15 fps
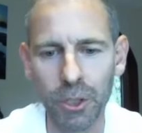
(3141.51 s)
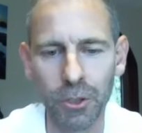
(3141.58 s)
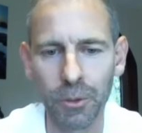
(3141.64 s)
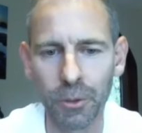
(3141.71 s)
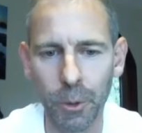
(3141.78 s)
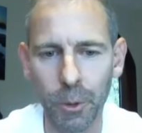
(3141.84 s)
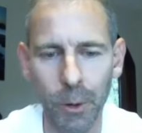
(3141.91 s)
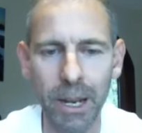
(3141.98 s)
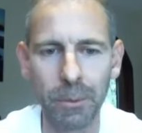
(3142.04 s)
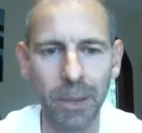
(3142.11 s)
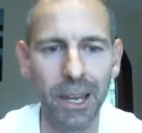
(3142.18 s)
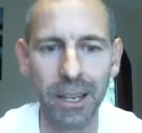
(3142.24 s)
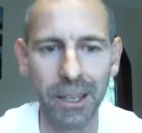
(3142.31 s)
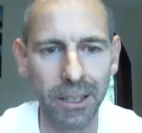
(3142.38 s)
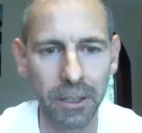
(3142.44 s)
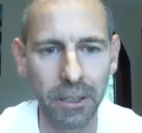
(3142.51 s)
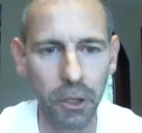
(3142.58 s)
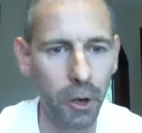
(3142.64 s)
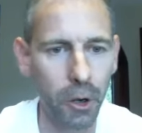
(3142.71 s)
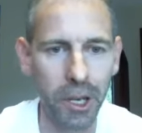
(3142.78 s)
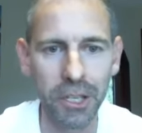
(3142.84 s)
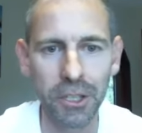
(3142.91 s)
You end up getting
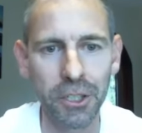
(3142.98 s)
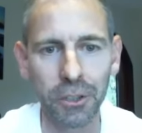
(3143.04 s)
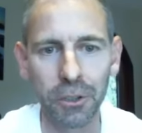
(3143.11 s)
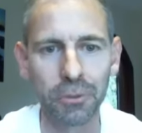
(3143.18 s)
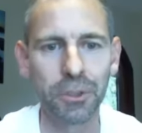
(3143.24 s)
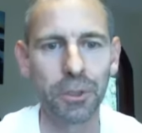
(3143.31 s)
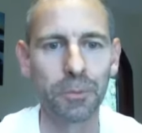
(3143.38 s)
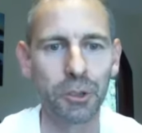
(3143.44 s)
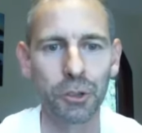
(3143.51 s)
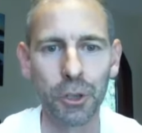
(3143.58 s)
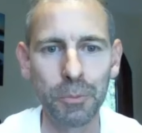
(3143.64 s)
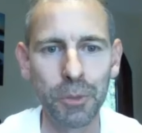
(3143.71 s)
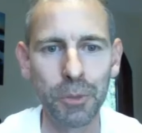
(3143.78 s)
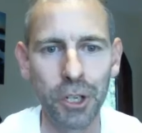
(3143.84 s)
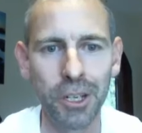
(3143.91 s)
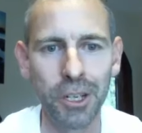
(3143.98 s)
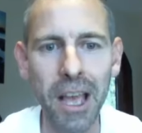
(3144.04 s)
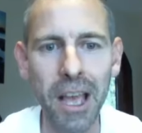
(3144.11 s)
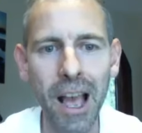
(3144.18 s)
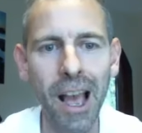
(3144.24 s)
each little subscription,